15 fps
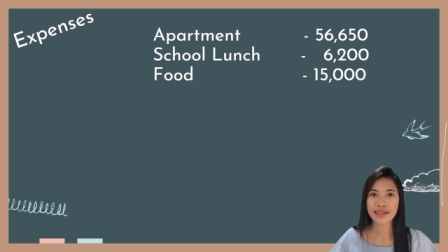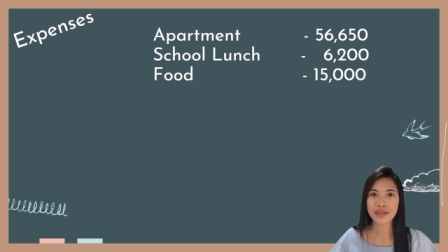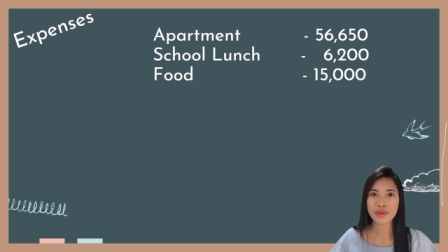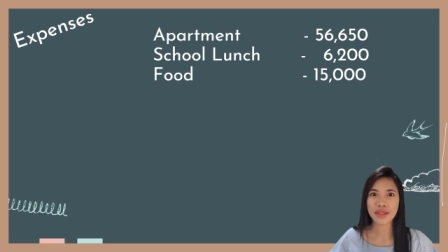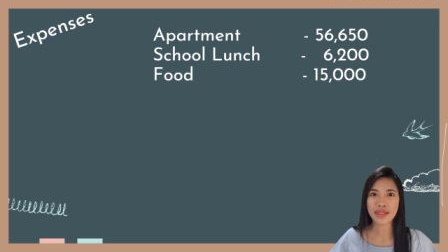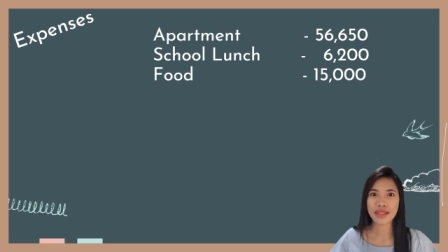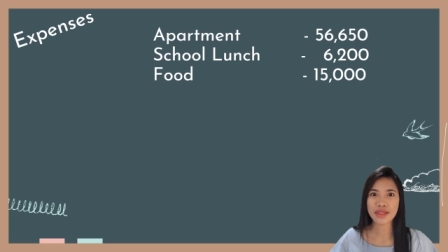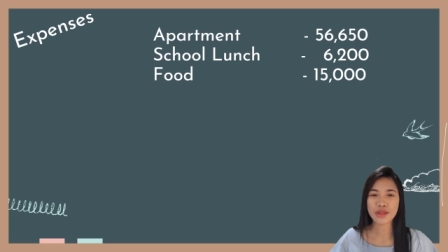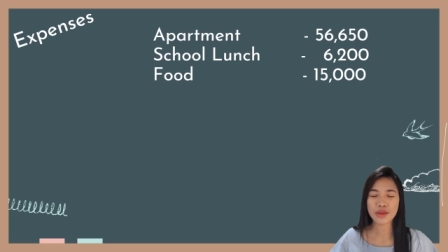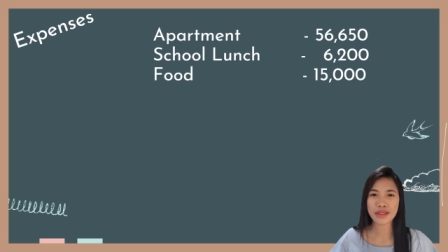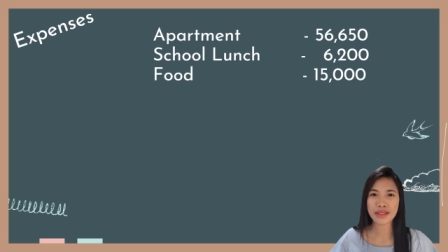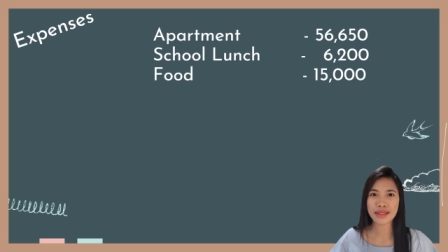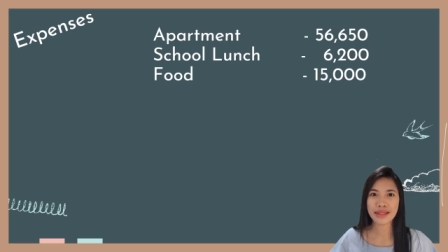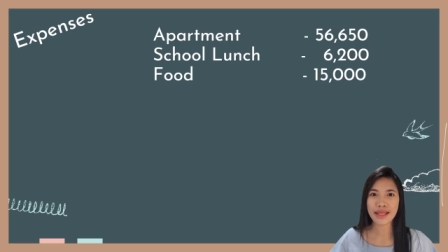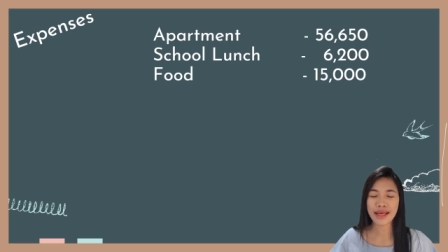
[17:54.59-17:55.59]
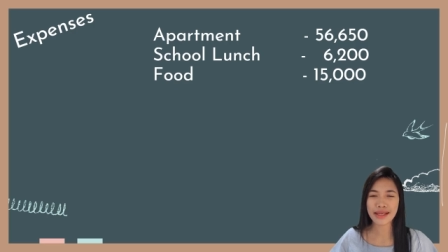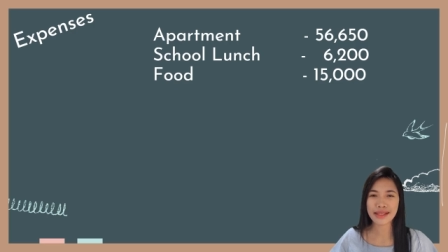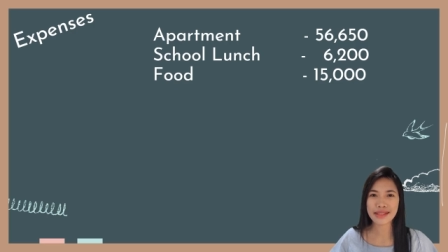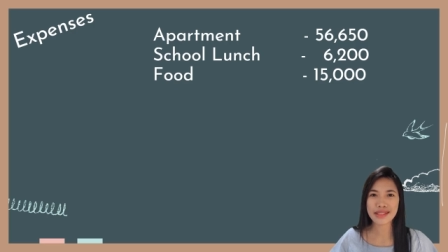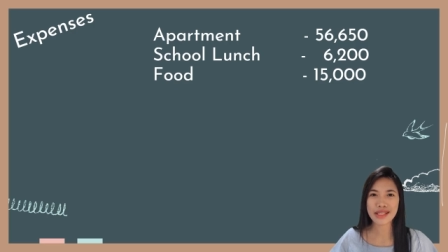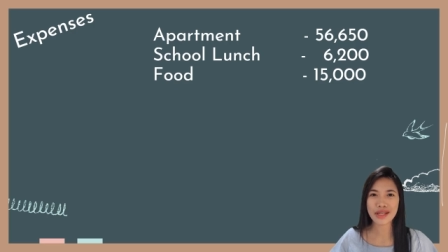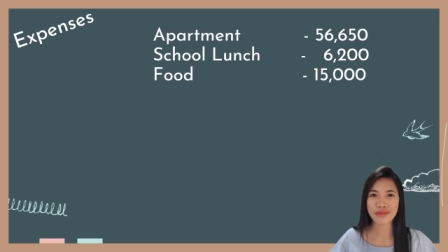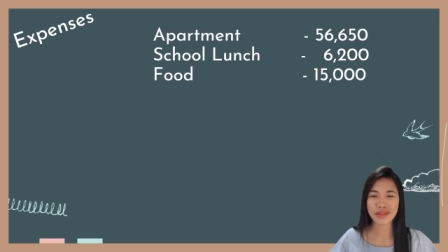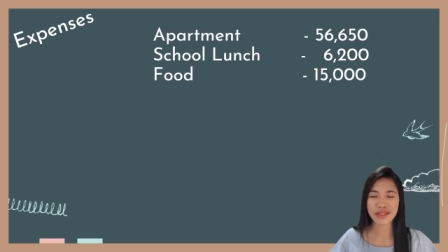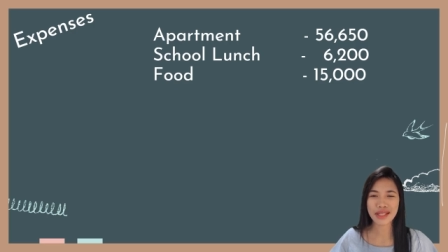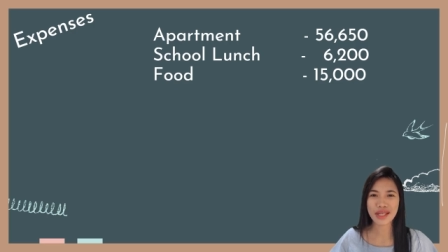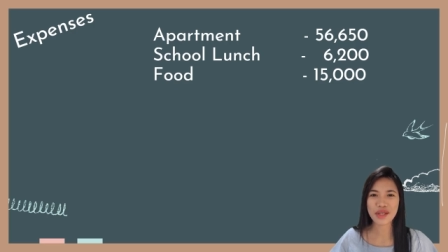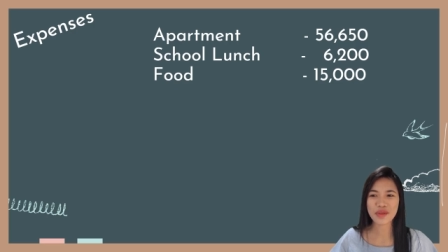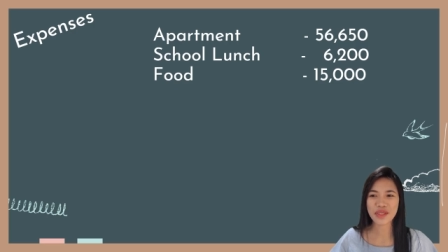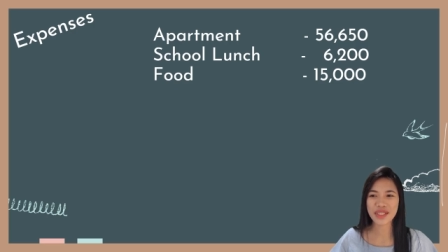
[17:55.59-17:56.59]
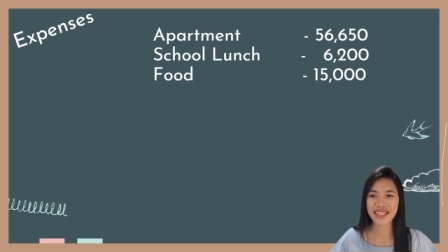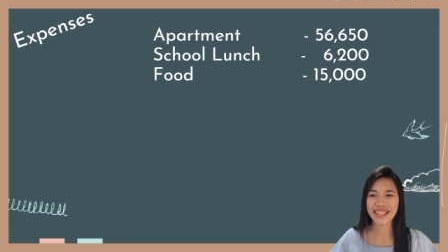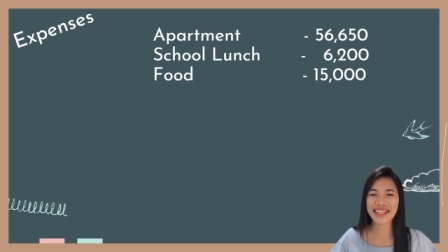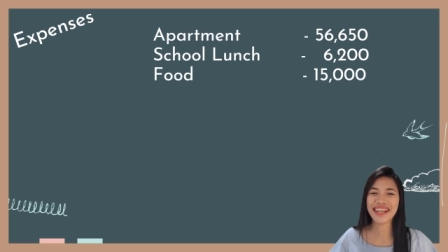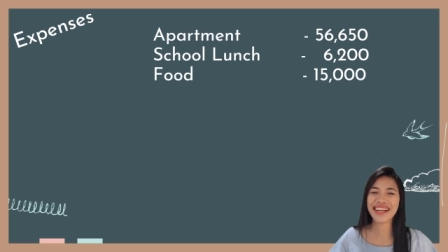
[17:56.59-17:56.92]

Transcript: we need to eat eggs every day only.